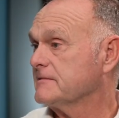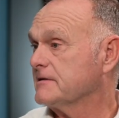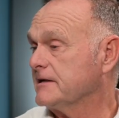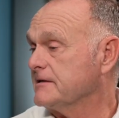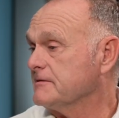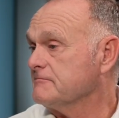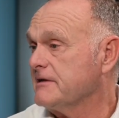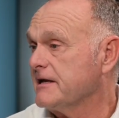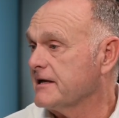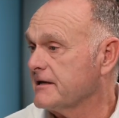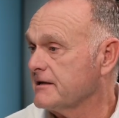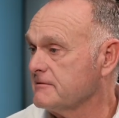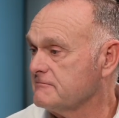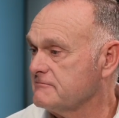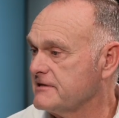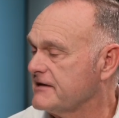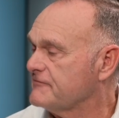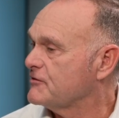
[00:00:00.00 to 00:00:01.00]

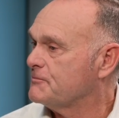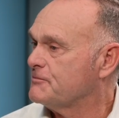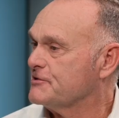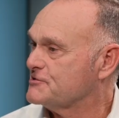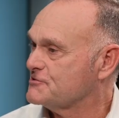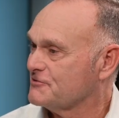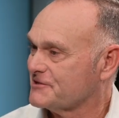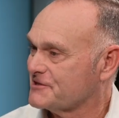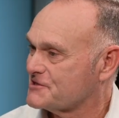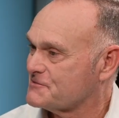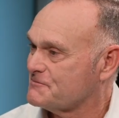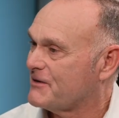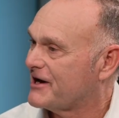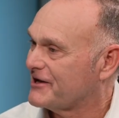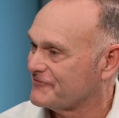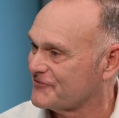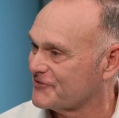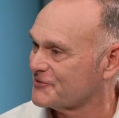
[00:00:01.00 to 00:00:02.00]
And Dave, I'll put you on the
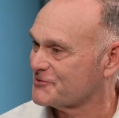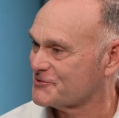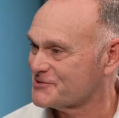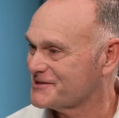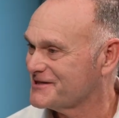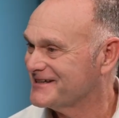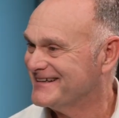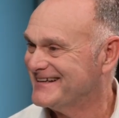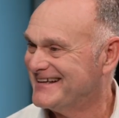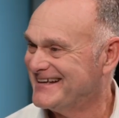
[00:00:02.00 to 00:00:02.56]
spot first.